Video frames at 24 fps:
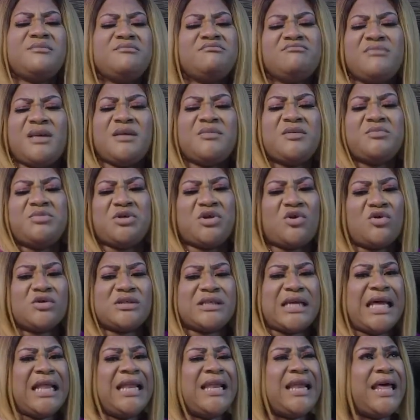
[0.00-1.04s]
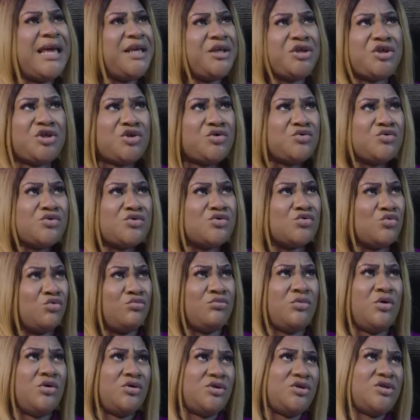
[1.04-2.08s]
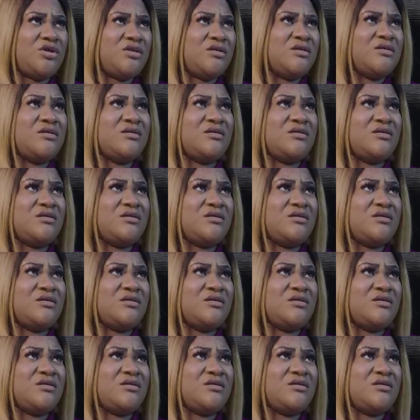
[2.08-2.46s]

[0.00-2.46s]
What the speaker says: Maybe because I like you so much.